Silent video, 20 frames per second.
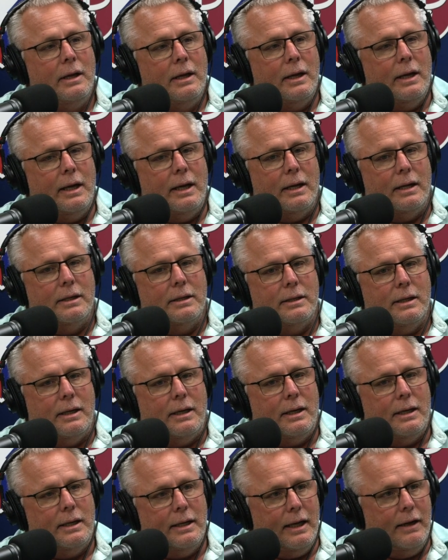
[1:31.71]
and
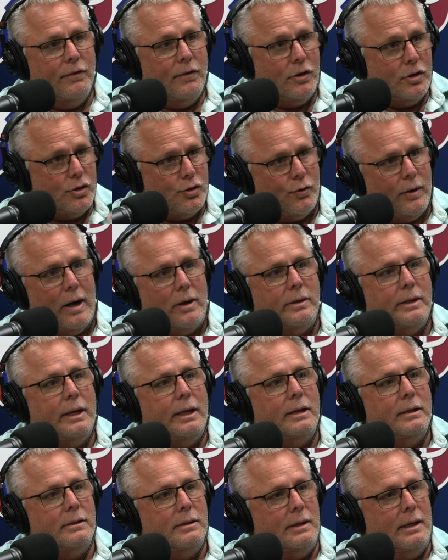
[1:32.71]
uh, even the
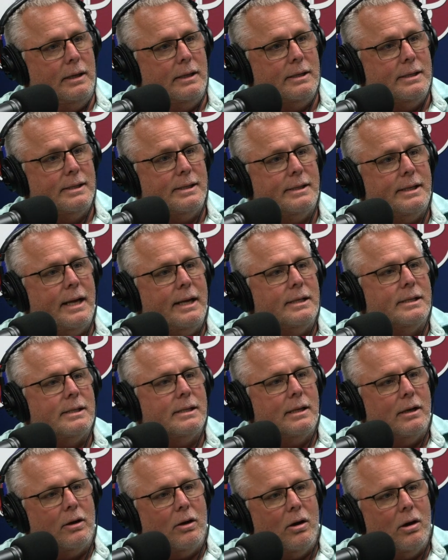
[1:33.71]
surrounding uh, states
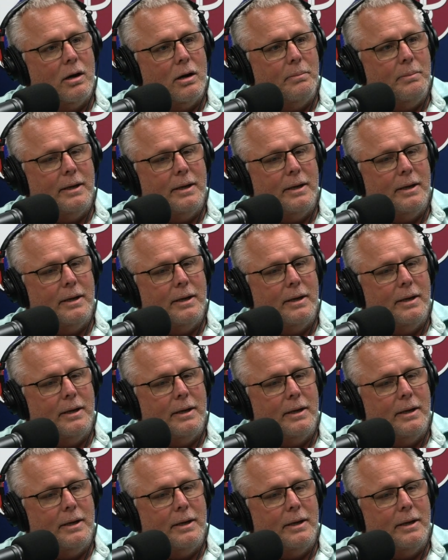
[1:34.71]
there are.